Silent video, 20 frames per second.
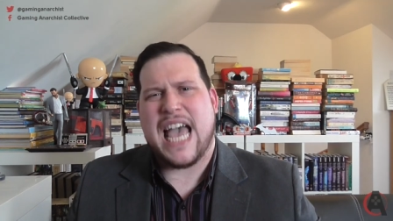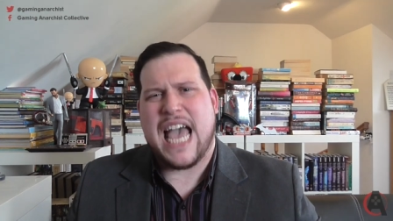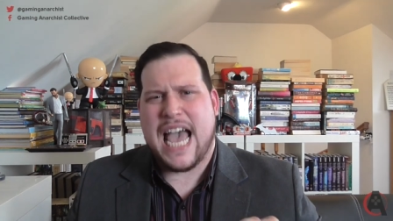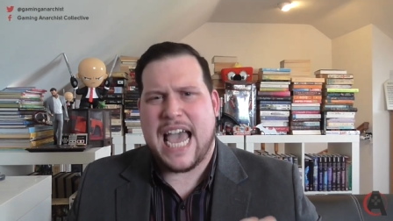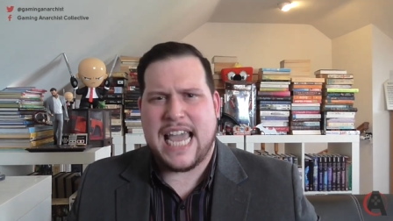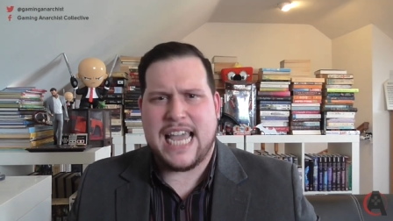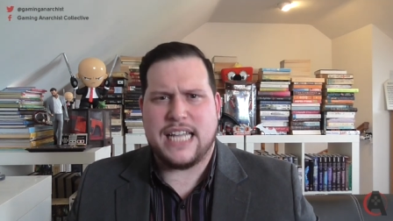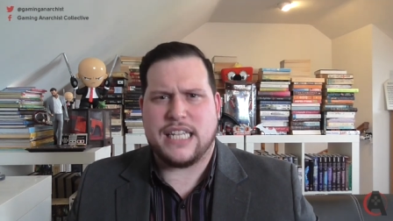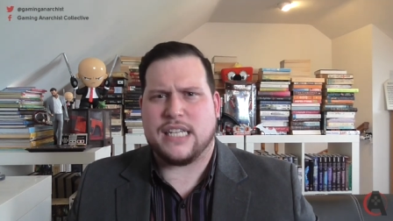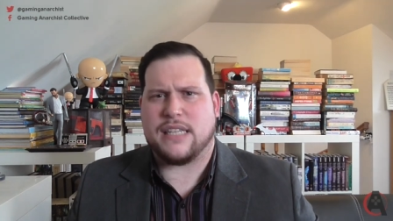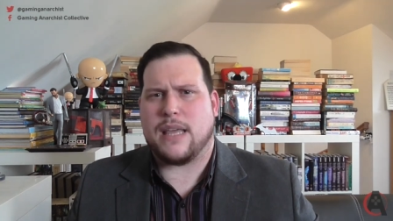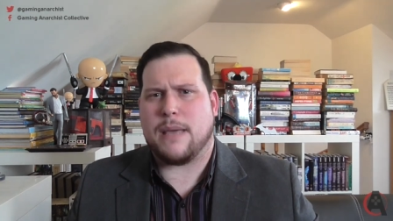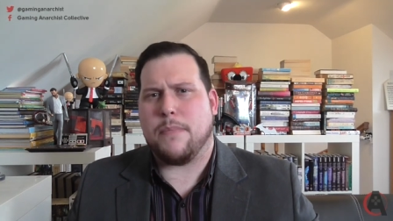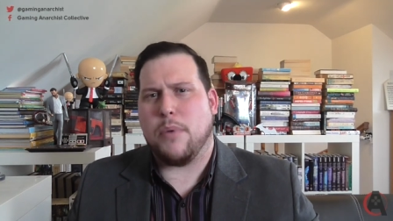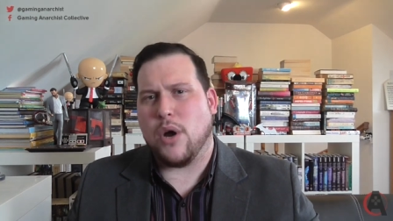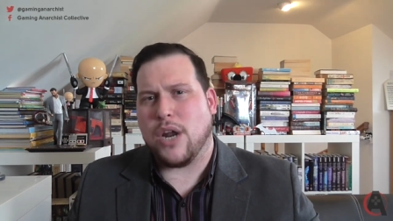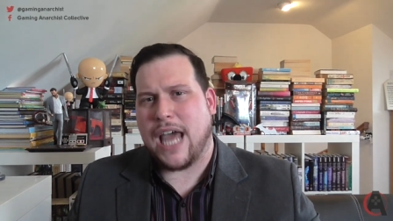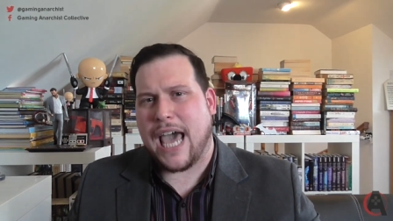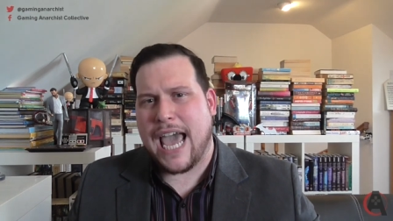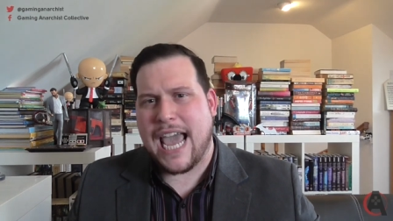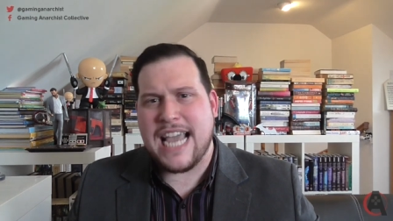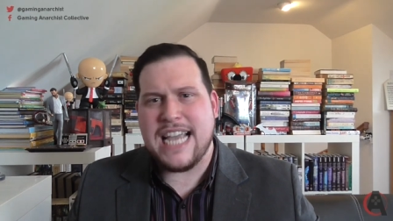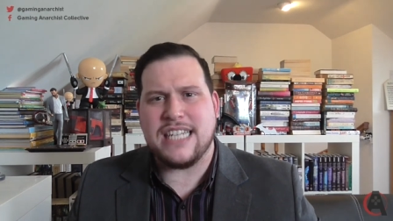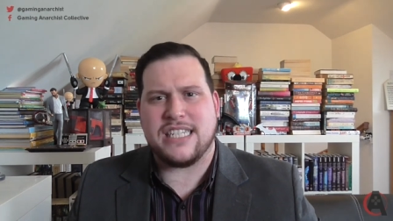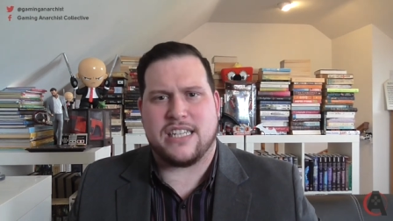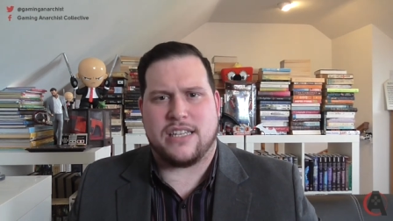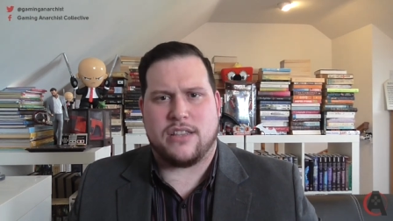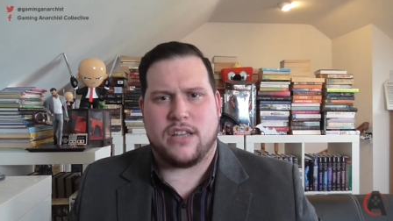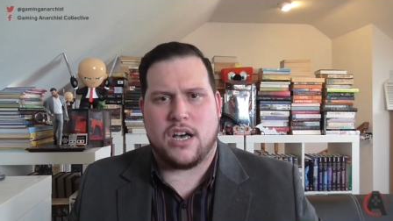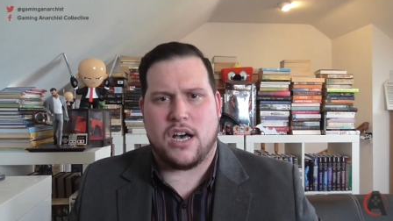hate and they put
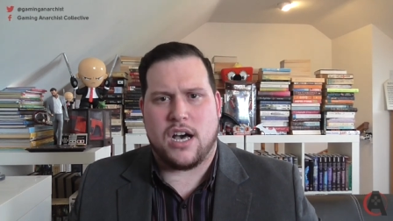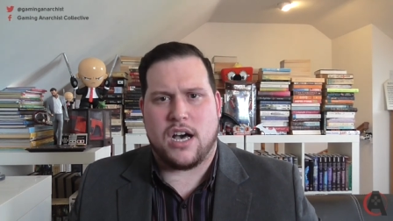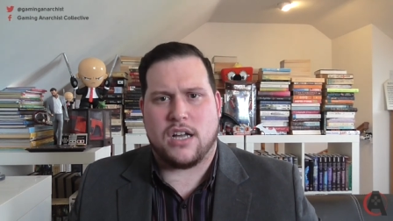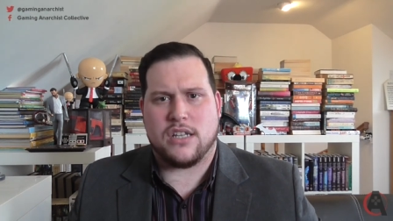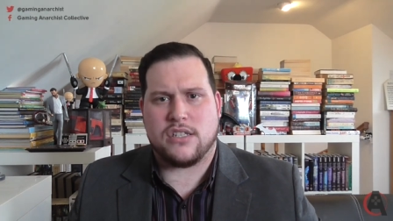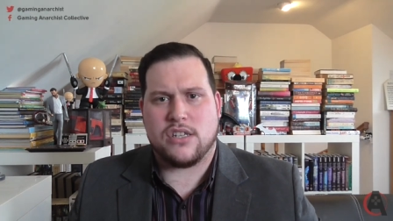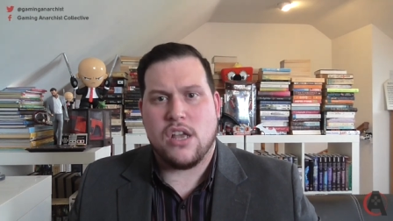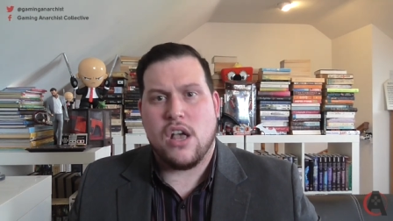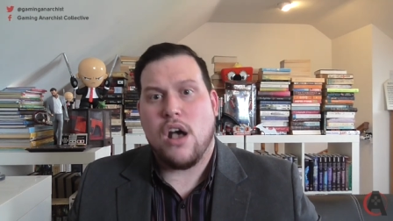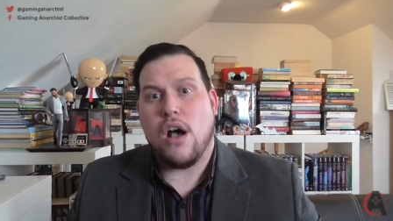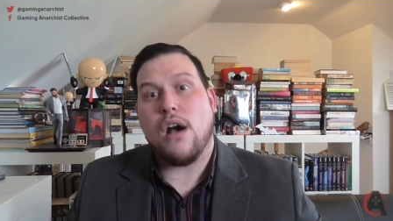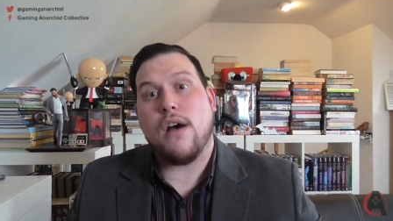hate in the hearts